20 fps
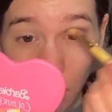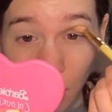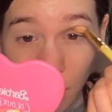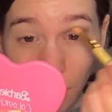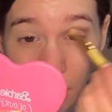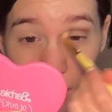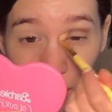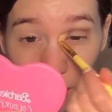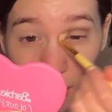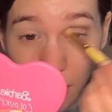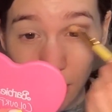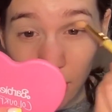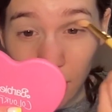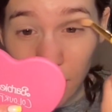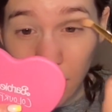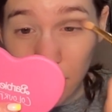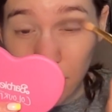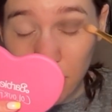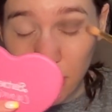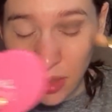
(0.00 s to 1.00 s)
that, like,
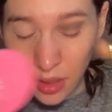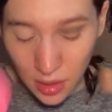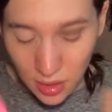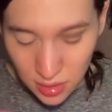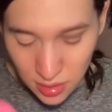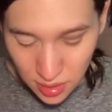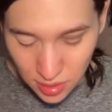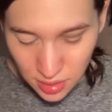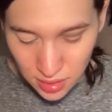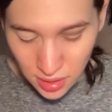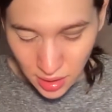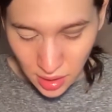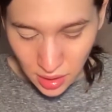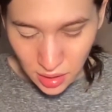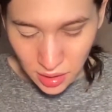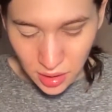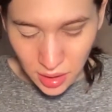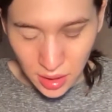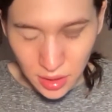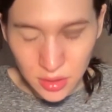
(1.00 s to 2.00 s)
this year, since, like,
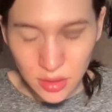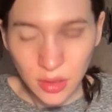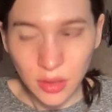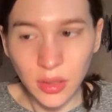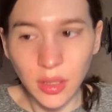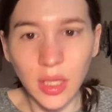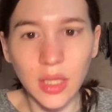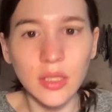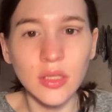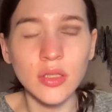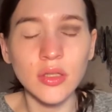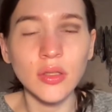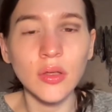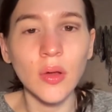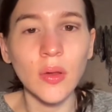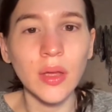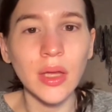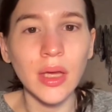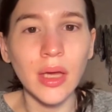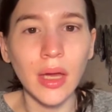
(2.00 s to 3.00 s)
things are, like,
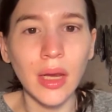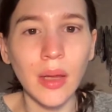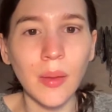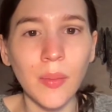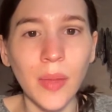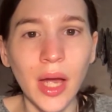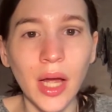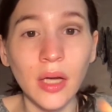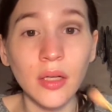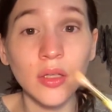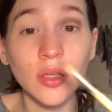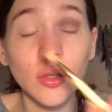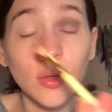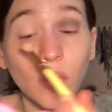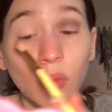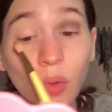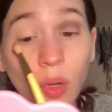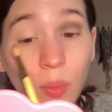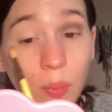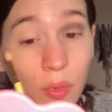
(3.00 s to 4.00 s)
slowly getting back to
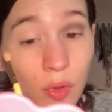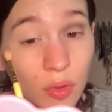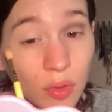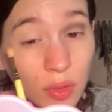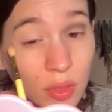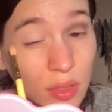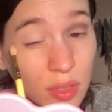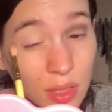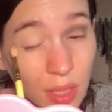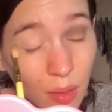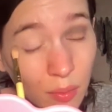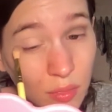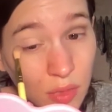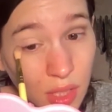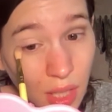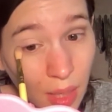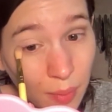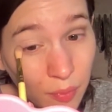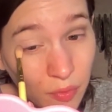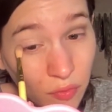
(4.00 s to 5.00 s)
normal, some
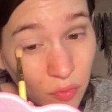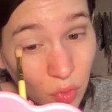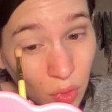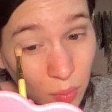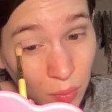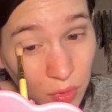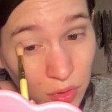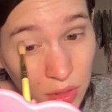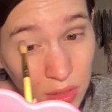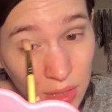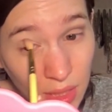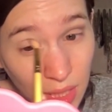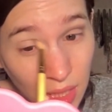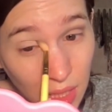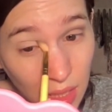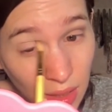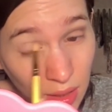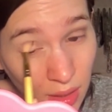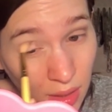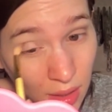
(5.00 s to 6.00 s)
type of
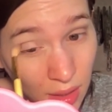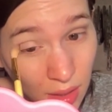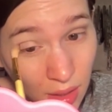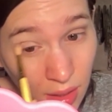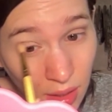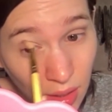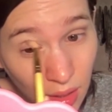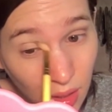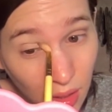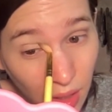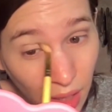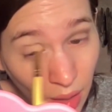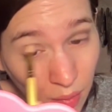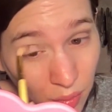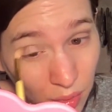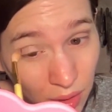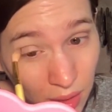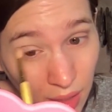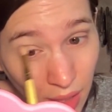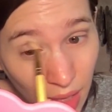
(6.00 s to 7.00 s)
normalcy. I
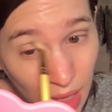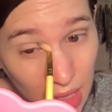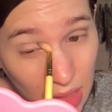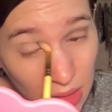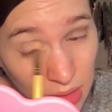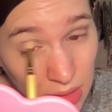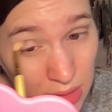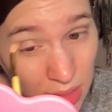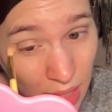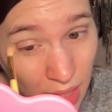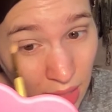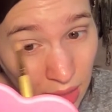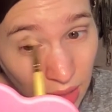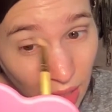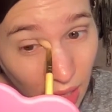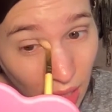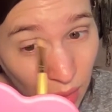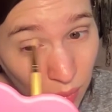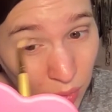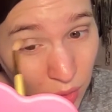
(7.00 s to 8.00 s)
really hate saying
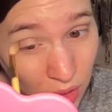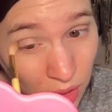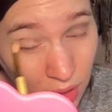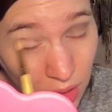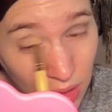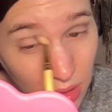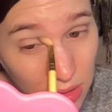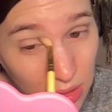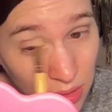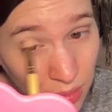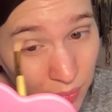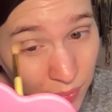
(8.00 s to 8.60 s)
that because,